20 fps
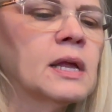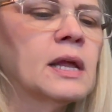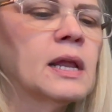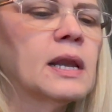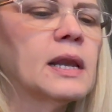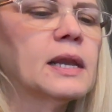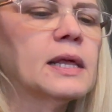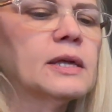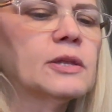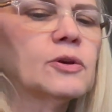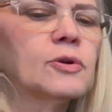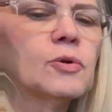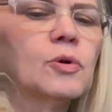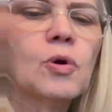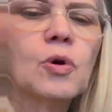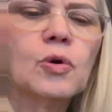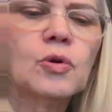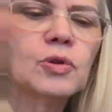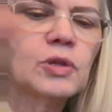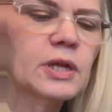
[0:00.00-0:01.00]
later
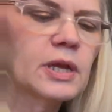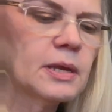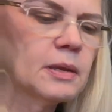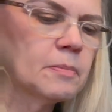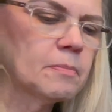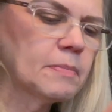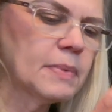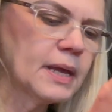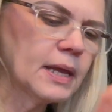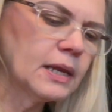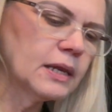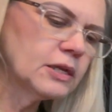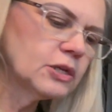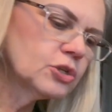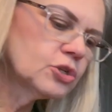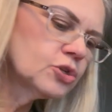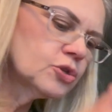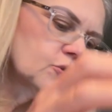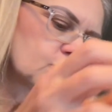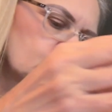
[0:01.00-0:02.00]
on I
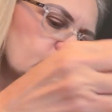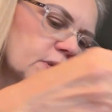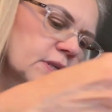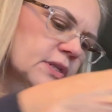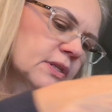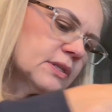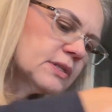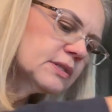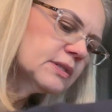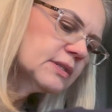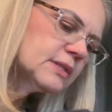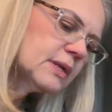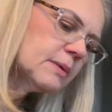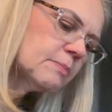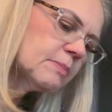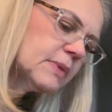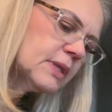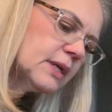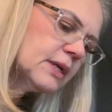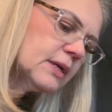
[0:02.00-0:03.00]
embellish with
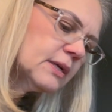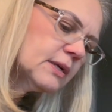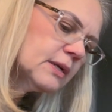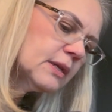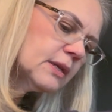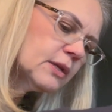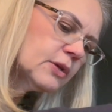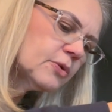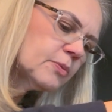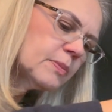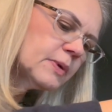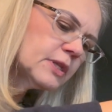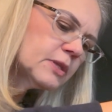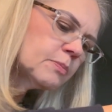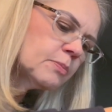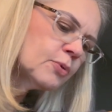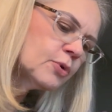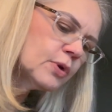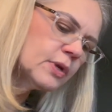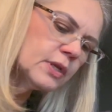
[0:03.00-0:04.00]
something a little
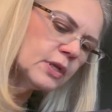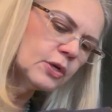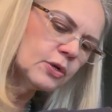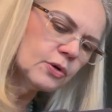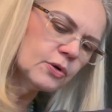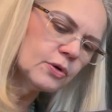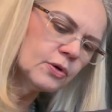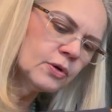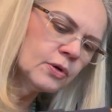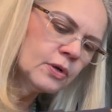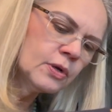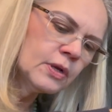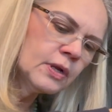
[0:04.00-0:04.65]
bit prettier.